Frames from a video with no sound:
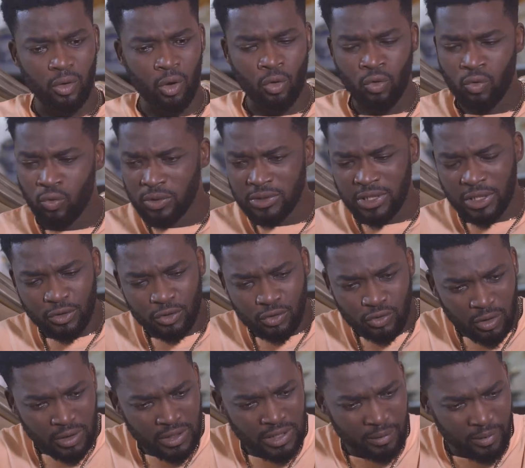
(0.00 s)
Uncle, what are you
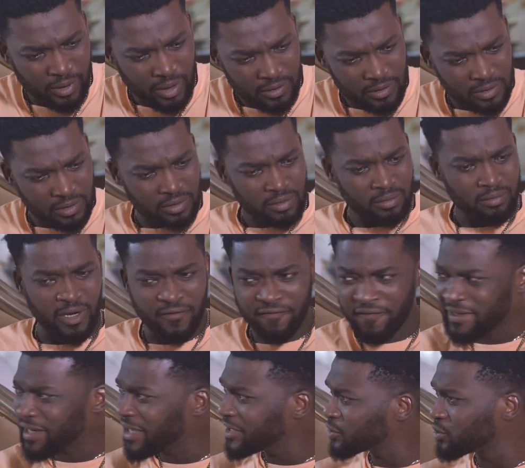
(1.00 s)
what talking about? My
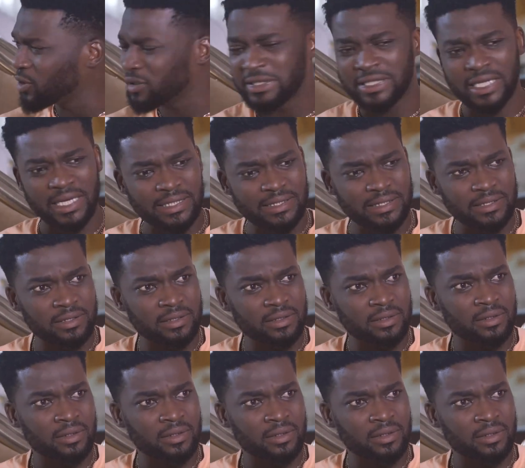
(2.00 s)
father is not dead.